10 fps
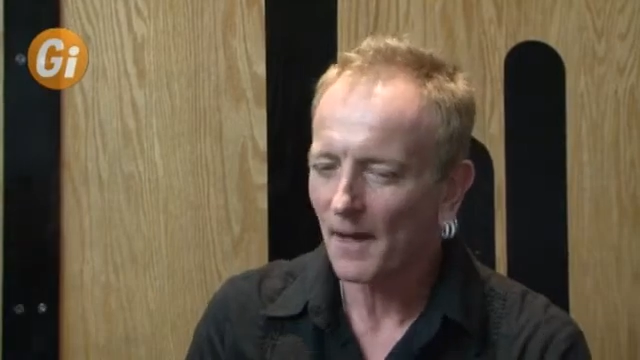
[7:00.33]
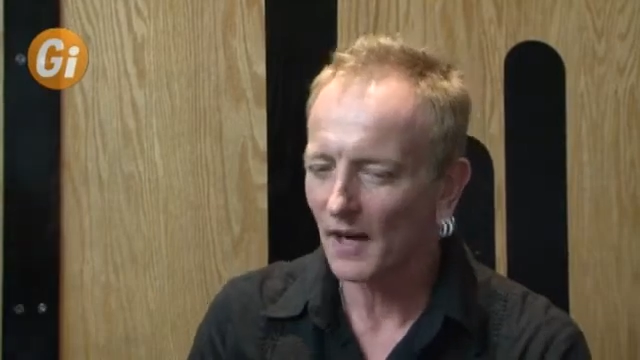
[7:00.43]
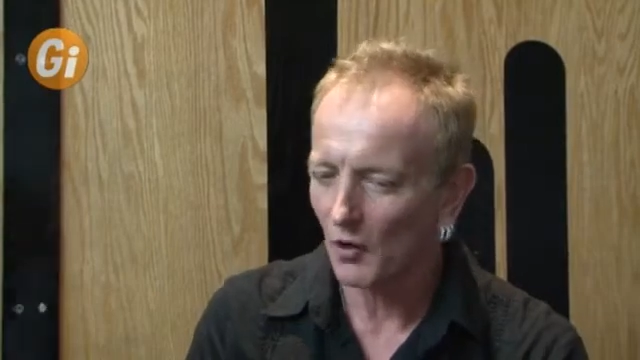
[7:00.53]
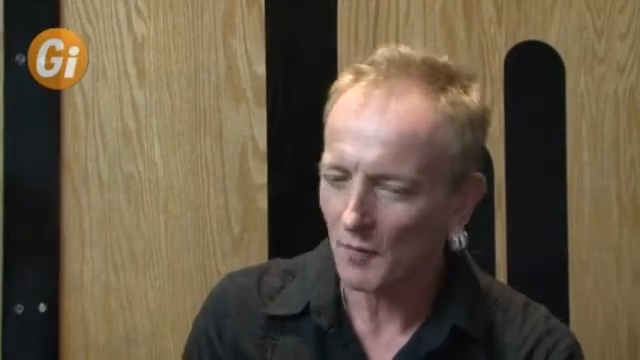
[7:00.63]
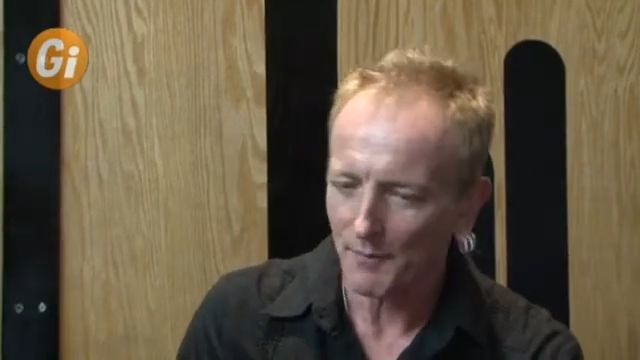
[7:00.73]
a
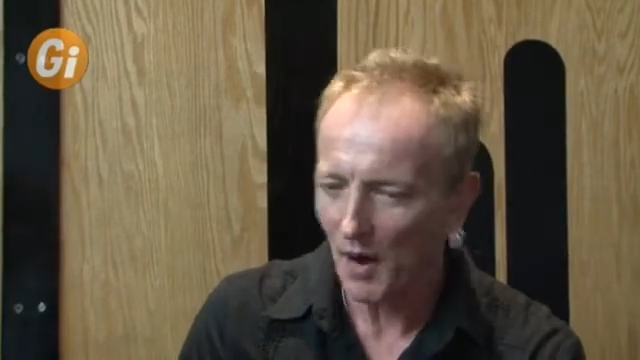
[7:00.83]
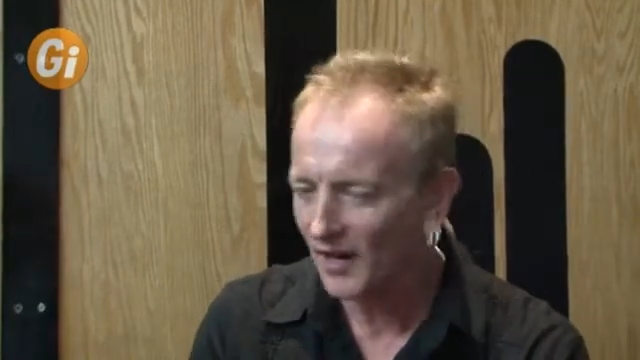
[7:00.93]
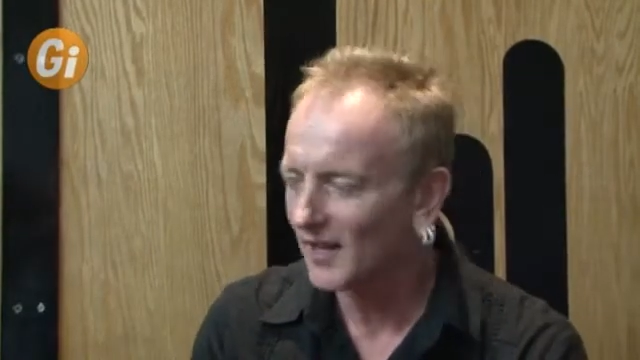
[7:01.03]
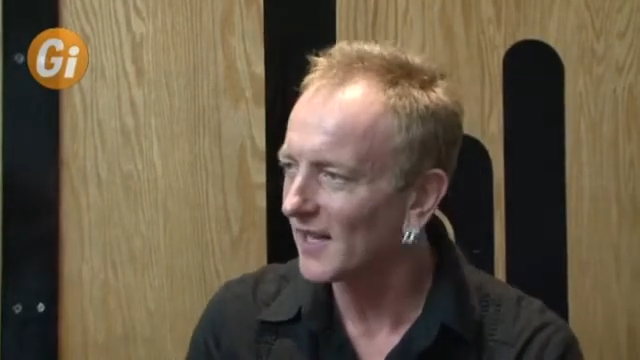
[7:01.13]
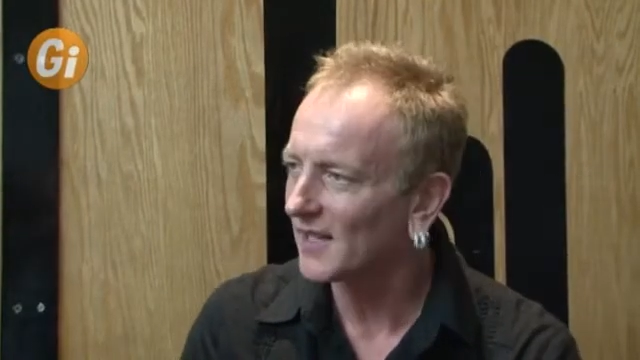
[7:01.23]
little bit
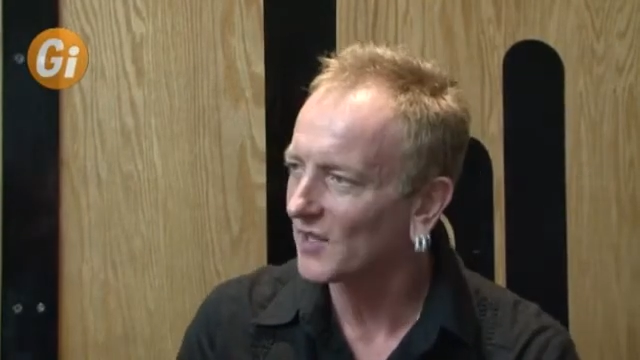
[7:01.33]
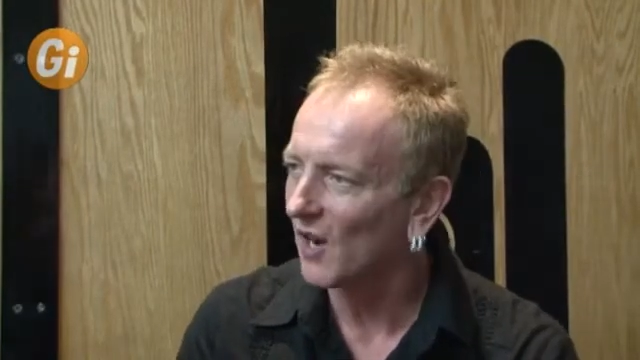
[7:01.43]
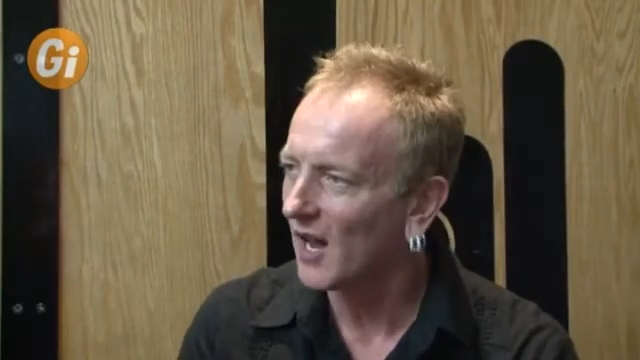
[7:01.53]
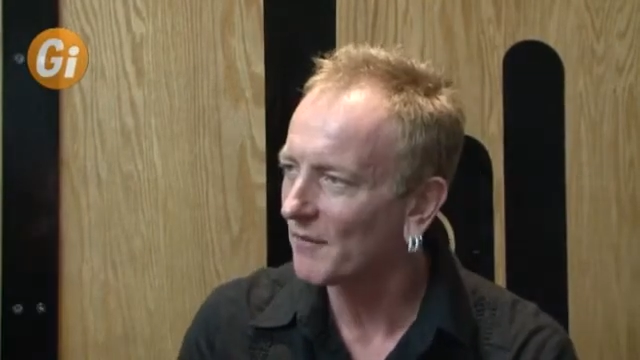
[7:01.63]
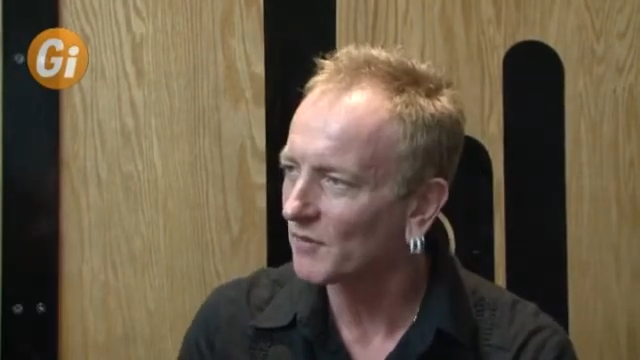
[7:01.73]
punky at
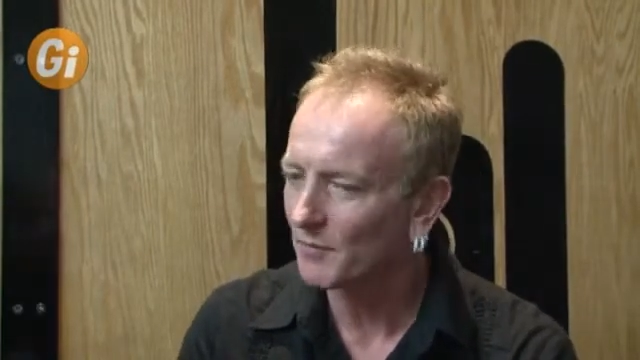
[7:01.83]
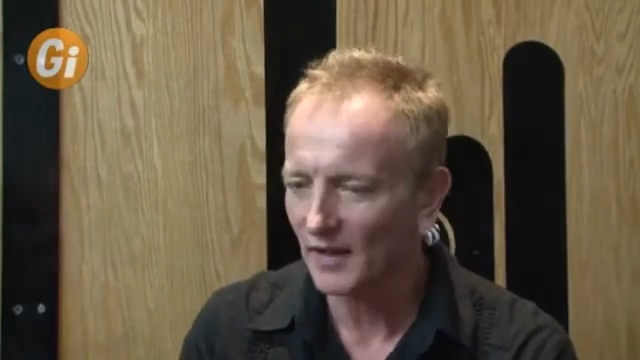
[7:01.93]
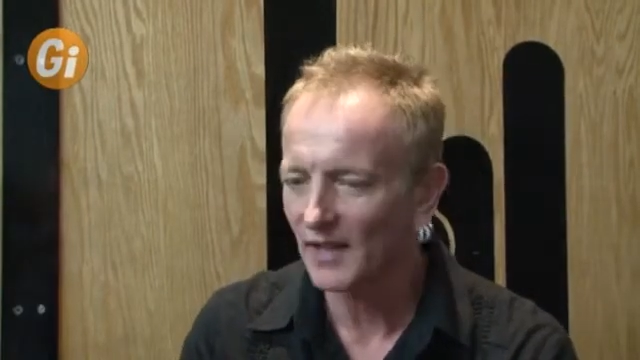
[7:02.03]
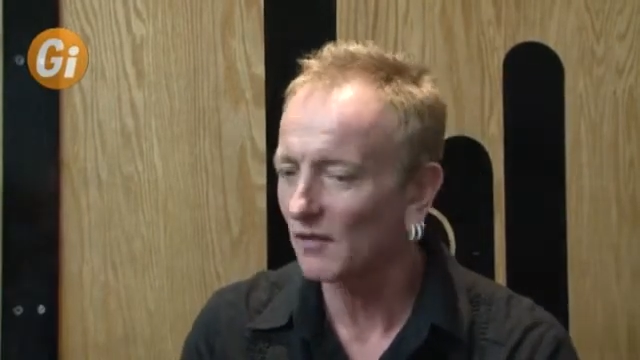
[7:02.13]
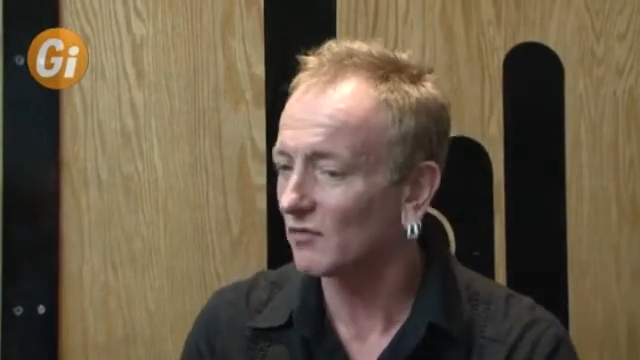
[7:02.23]
times, but
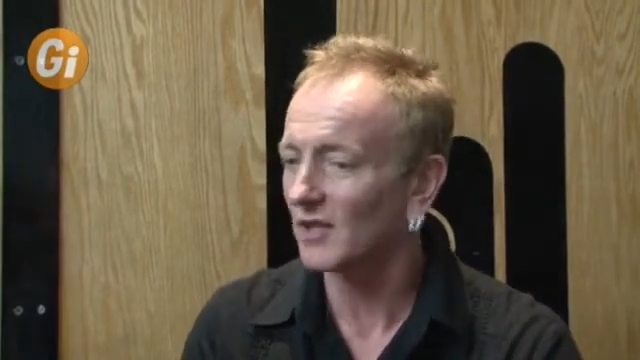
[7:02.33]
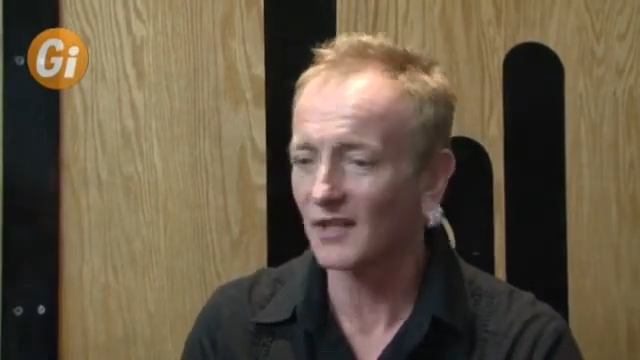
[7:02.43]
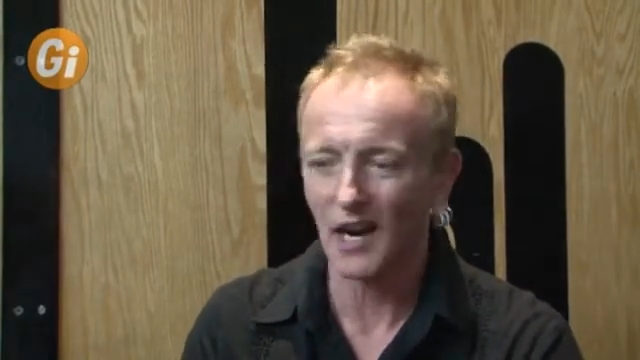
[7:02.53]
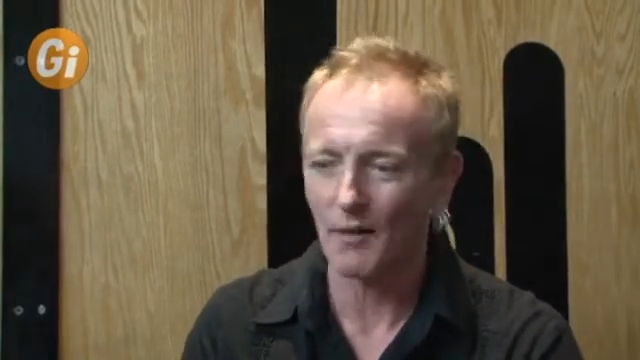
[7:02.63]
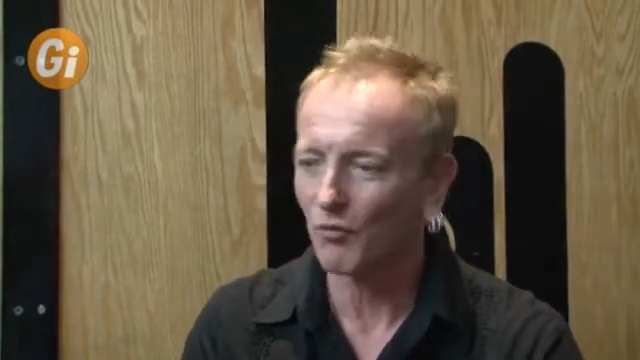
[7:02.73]
it goes to
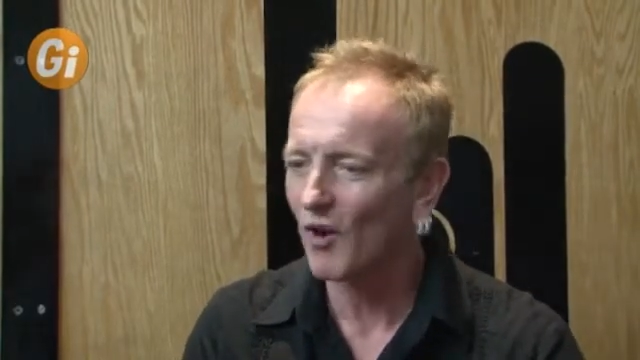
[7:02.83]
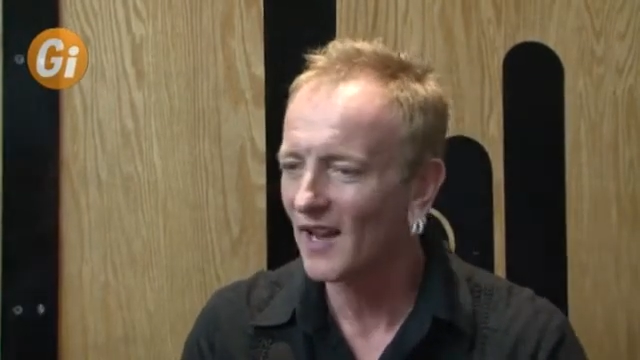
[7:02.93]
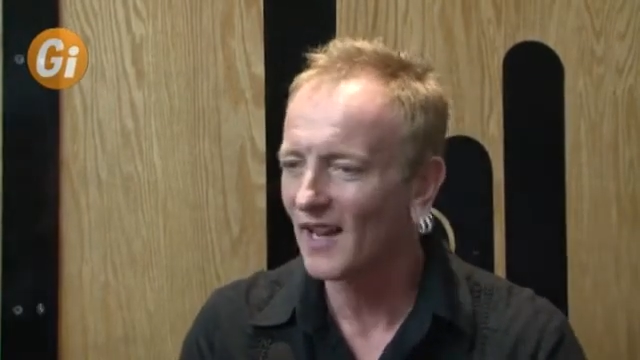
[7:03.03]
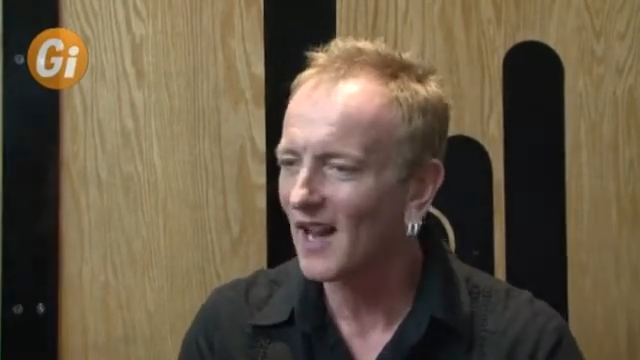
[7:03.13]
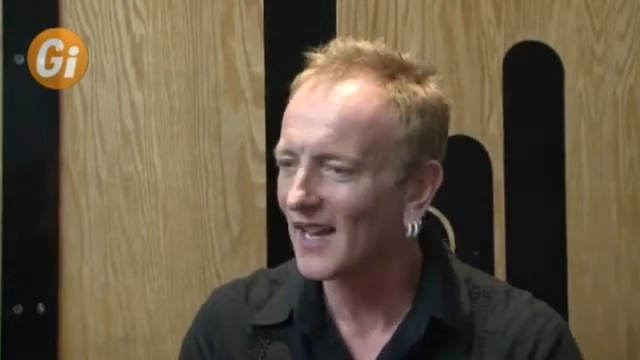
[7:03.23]
dub
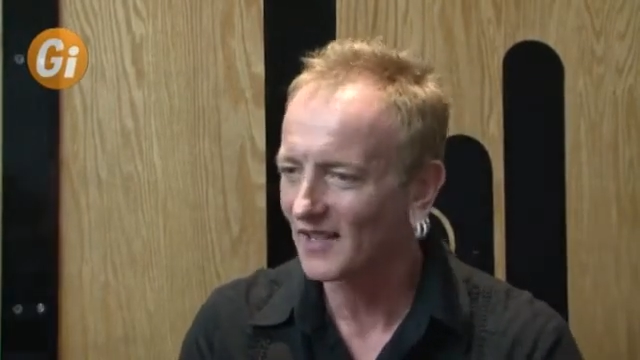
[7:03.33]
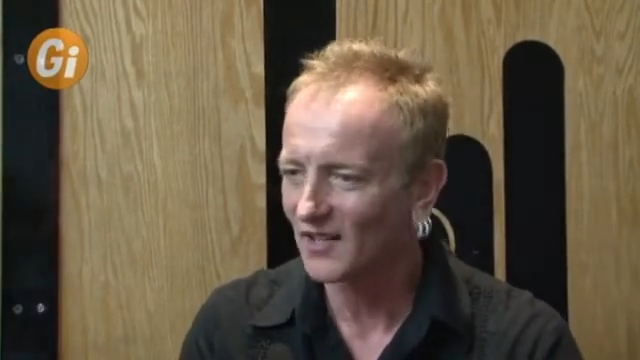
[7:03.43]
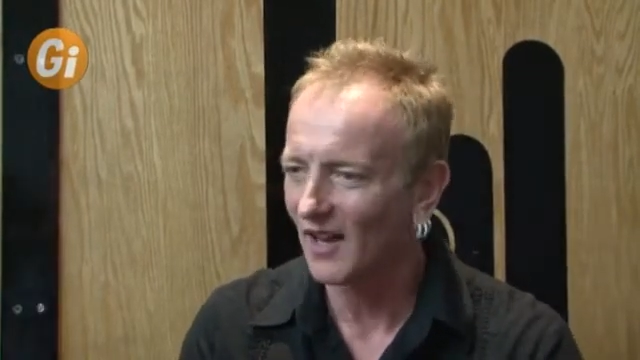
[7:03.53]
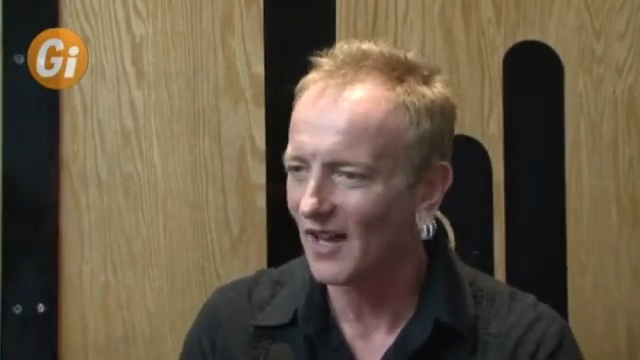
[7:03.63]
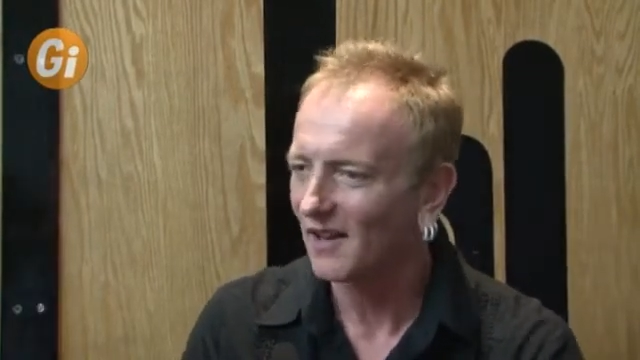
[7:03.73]
reggae,
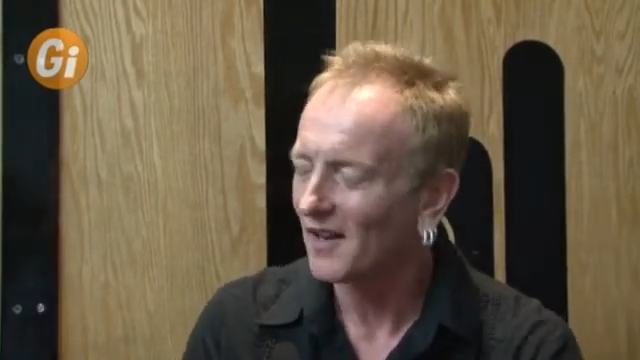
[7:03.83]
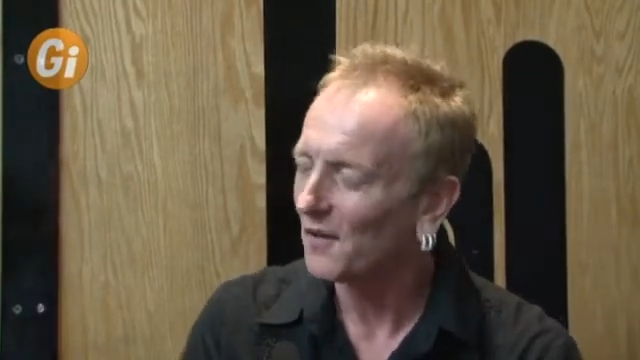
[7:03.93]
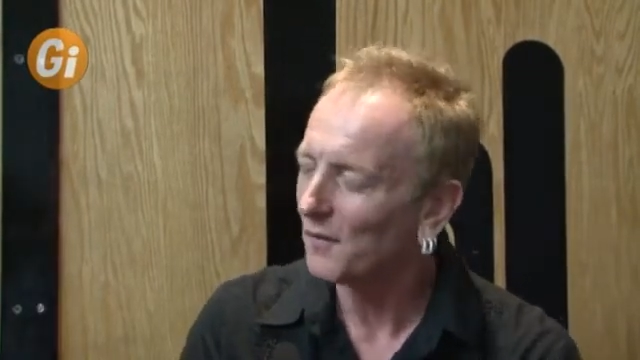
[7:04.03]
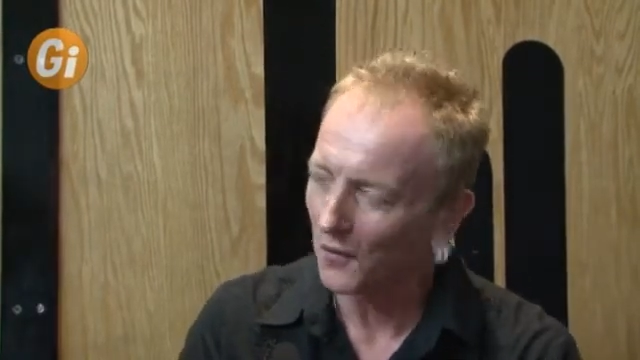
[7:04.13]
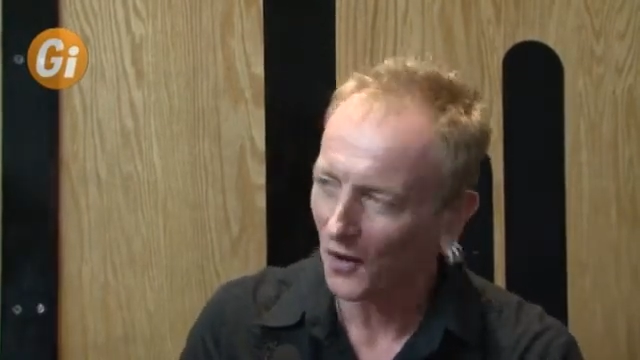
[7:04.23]
it's like
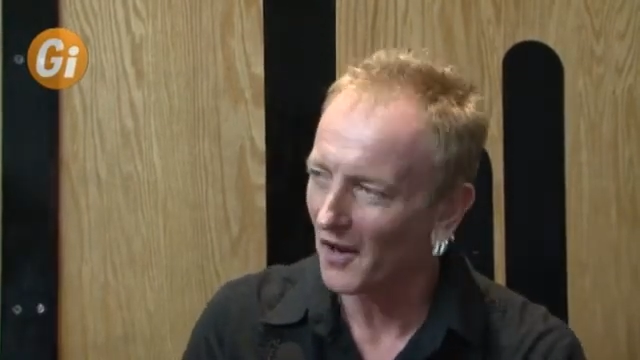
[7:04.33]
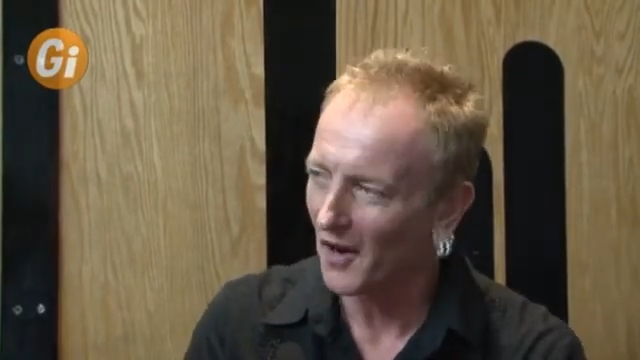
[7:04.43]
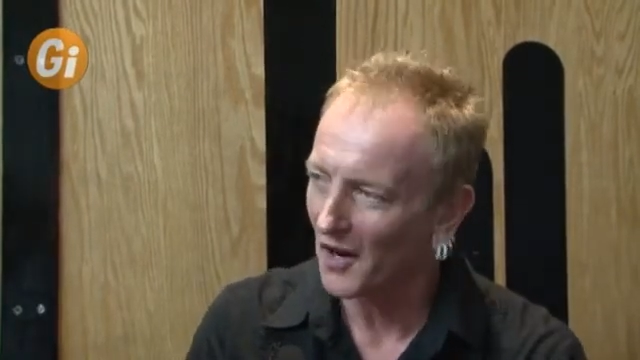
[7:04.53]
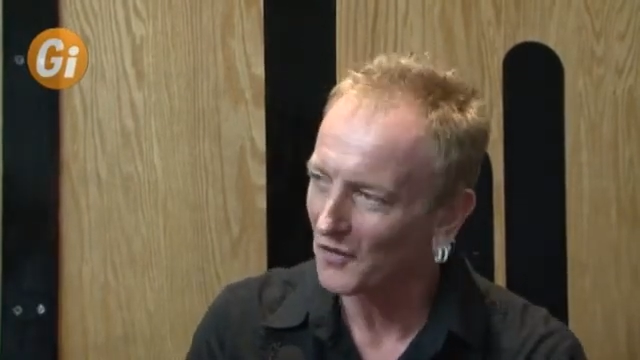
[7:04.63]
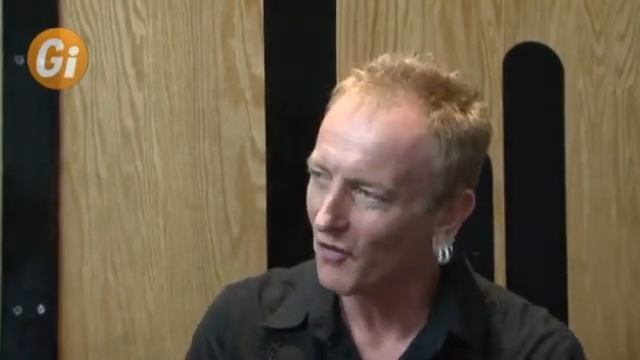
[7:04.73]
full-on art of